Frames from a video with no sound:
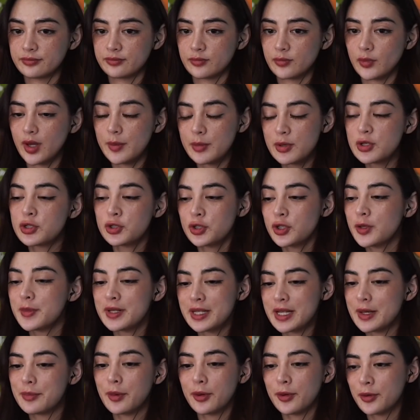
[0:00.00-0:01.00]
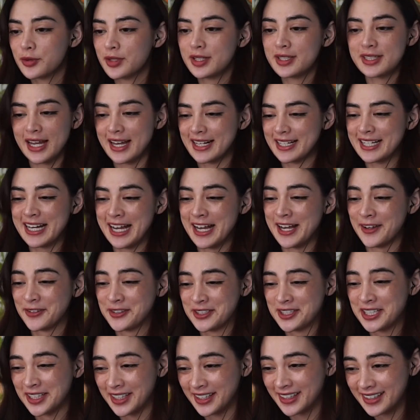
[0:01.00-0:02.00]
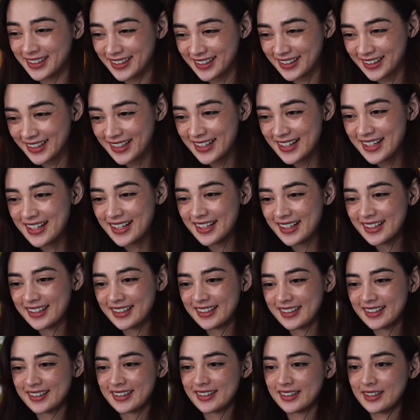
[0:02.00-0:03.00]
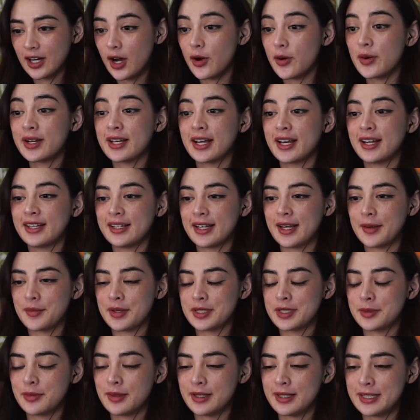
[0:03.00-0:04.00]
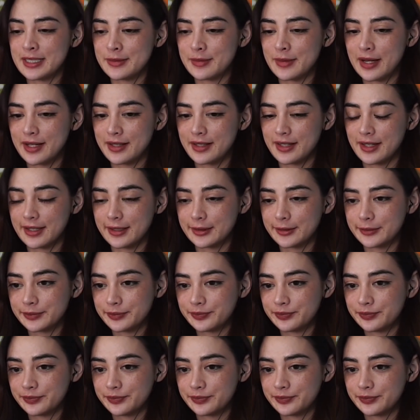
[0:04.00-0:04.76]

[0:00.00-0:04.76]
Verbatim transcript: I'm assuming they're both detectives. oh, okay, yeah, there's a policeman there.